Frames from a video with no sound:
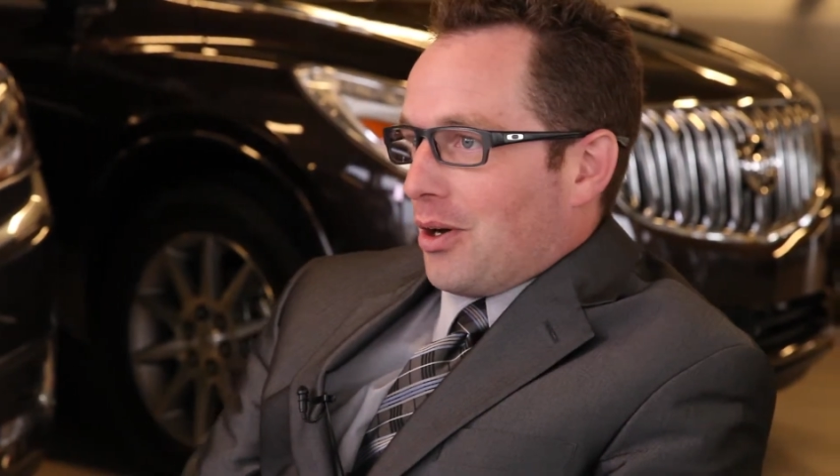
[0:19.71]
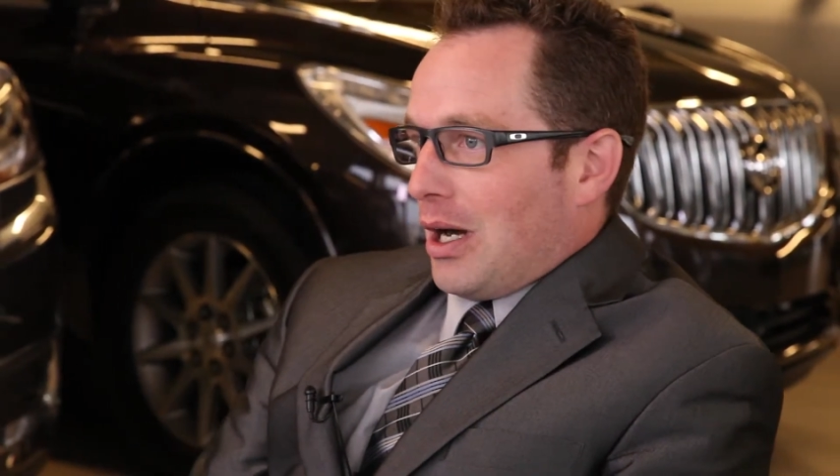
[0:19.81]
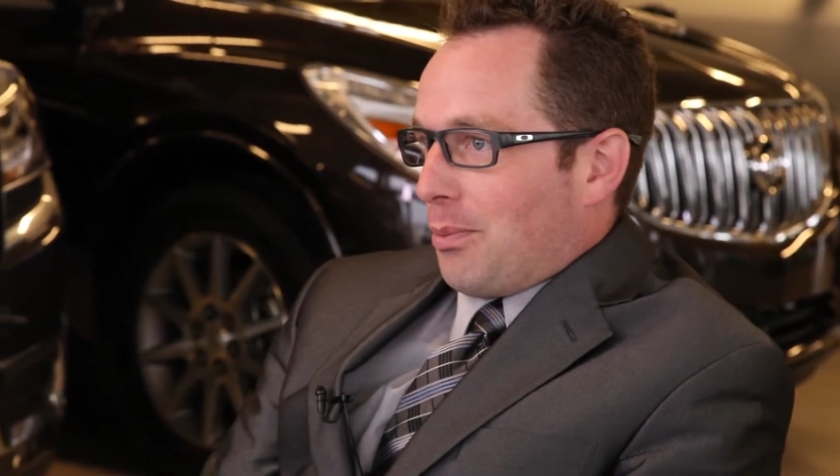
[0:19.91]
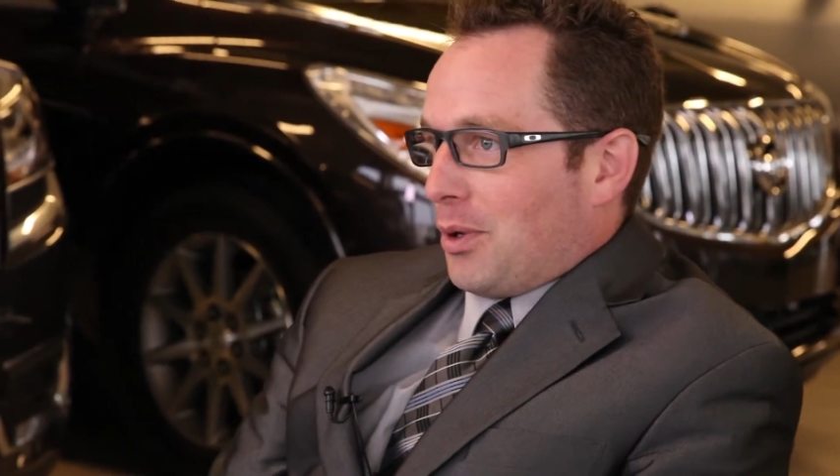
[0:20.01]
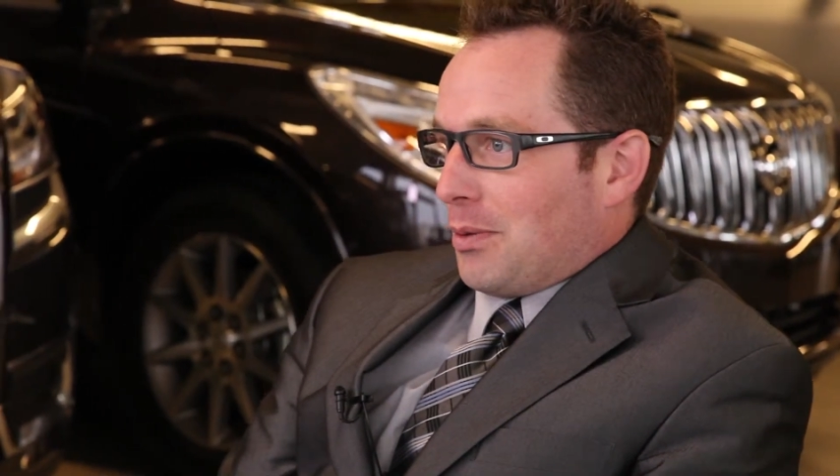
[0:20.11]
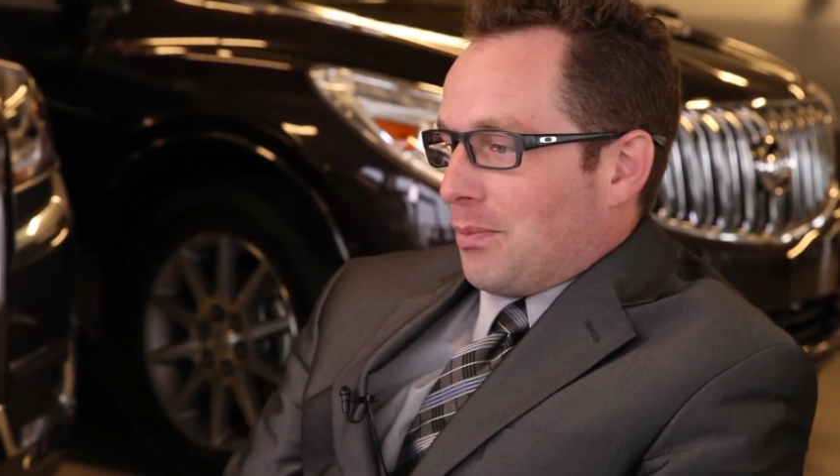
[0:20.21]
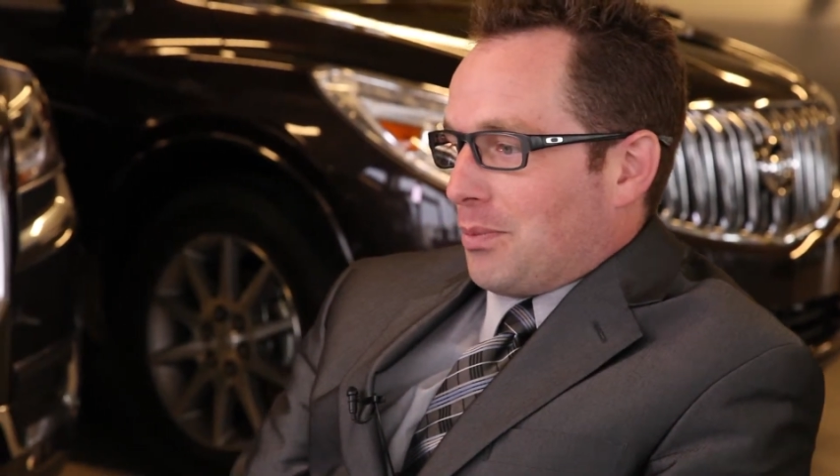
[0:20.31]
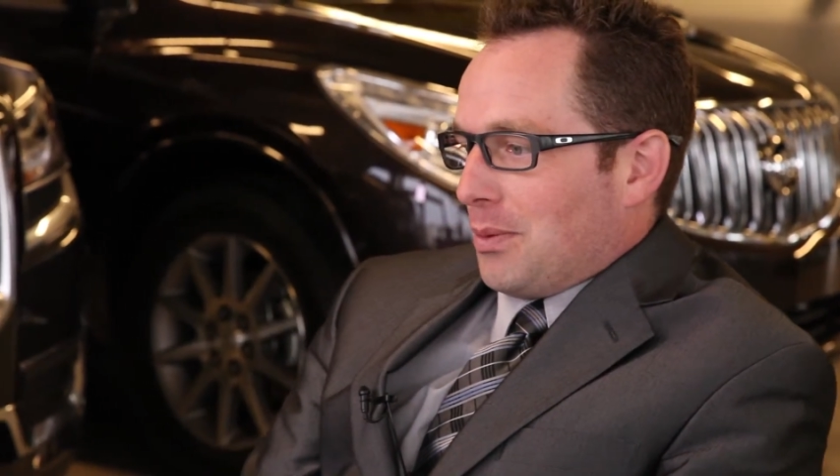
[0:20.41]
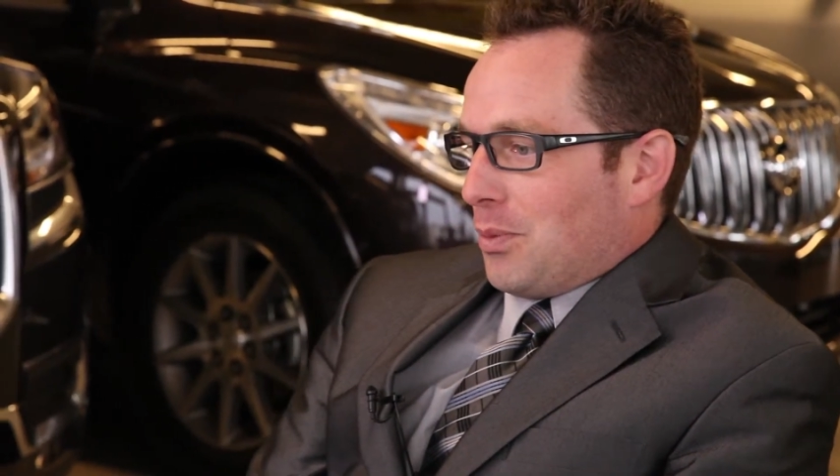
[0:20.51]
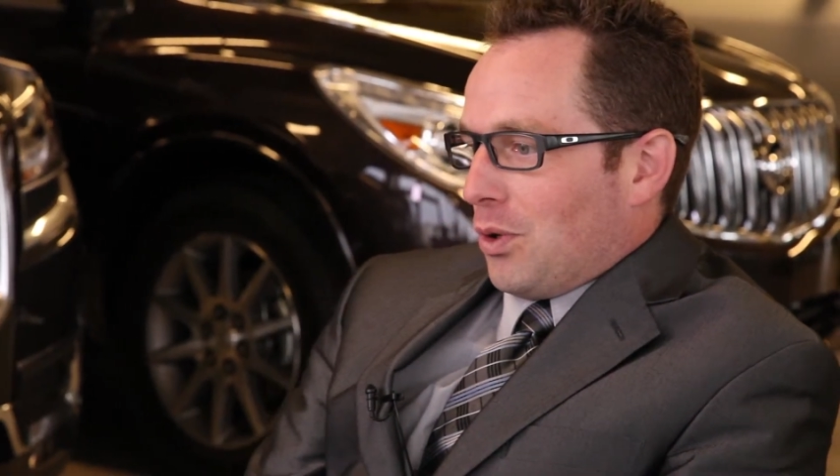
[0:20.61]
helping
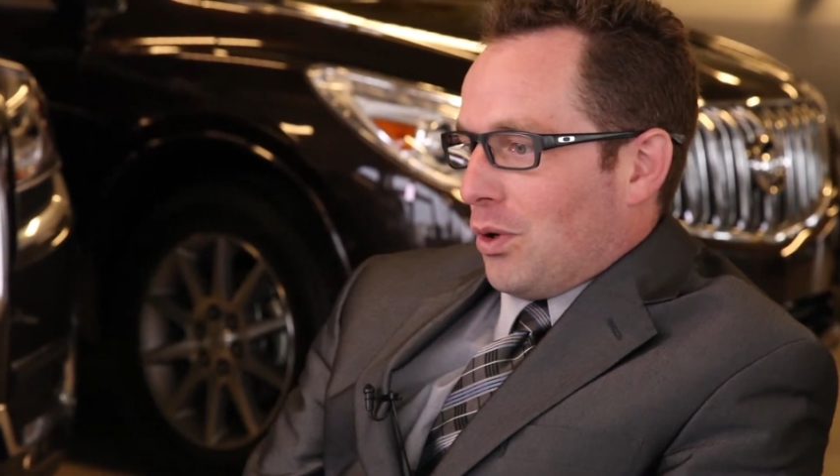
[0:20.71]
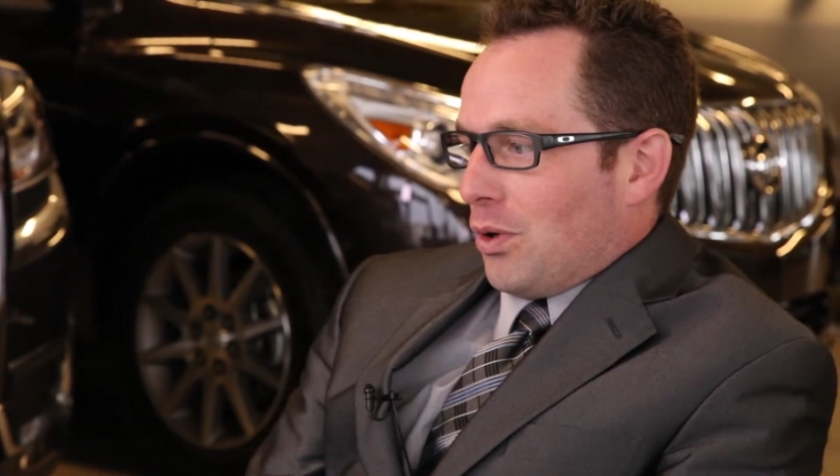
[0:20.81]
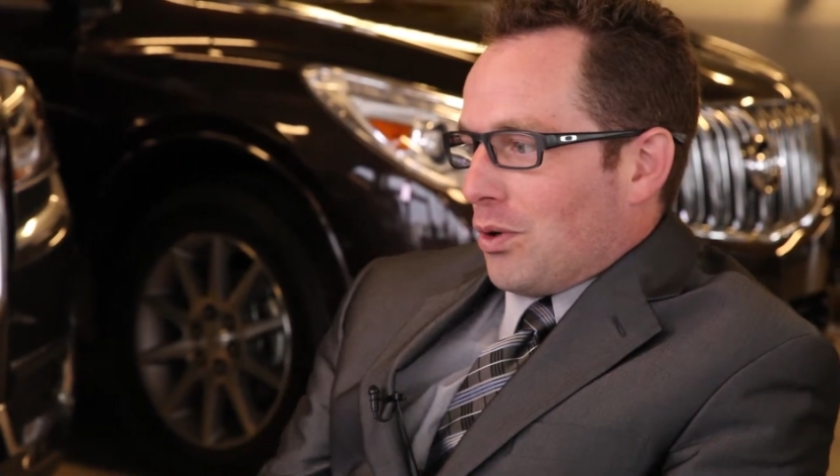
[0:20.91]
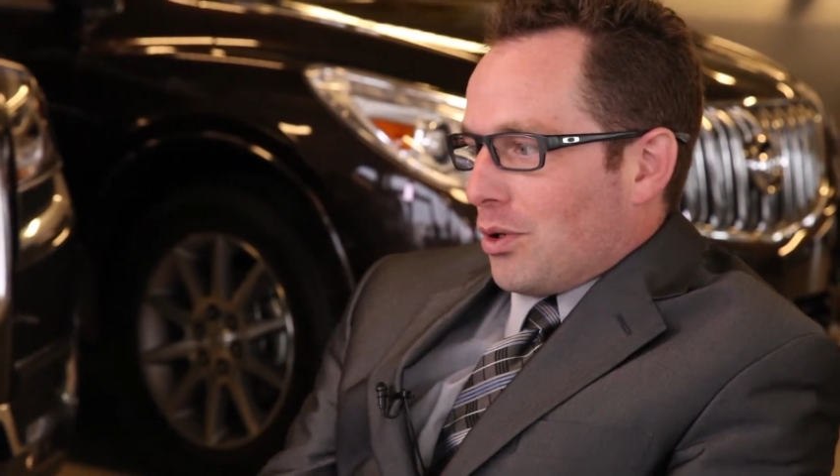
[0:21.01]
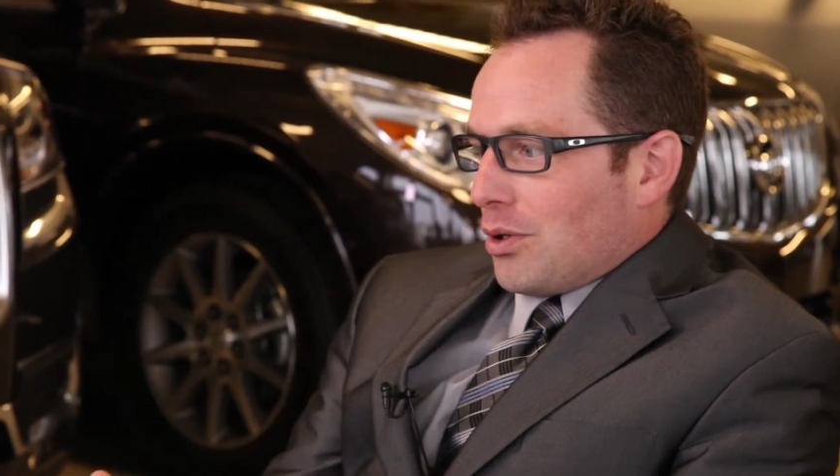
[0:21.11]
people